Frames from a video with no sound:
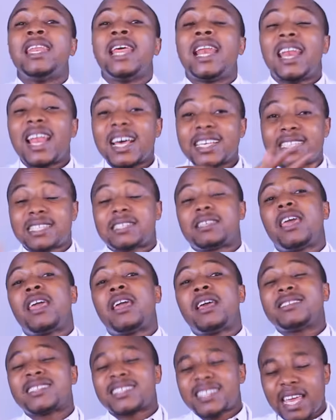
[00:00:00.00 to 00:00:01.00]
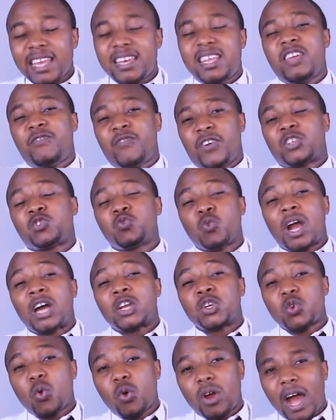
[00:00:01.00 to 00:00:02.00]
last side effect we
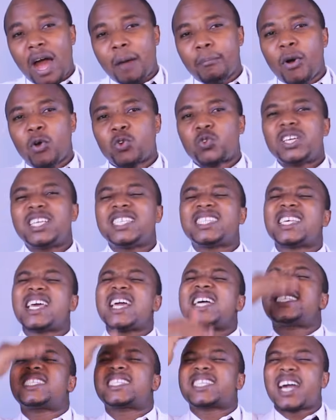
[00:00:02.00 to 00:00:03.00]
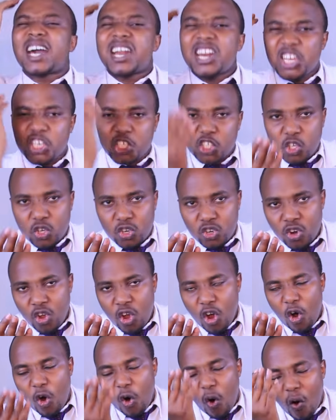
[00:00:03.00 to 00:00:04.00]
can talk about is escalation
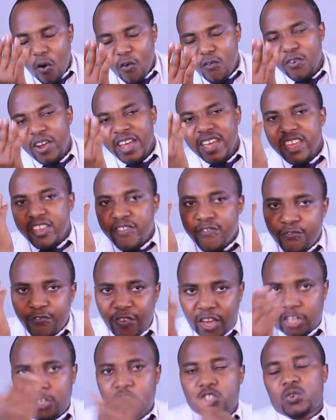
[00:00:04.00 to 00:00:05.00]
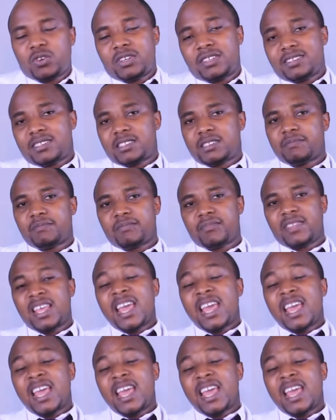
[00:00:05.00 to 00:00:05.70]
of infections.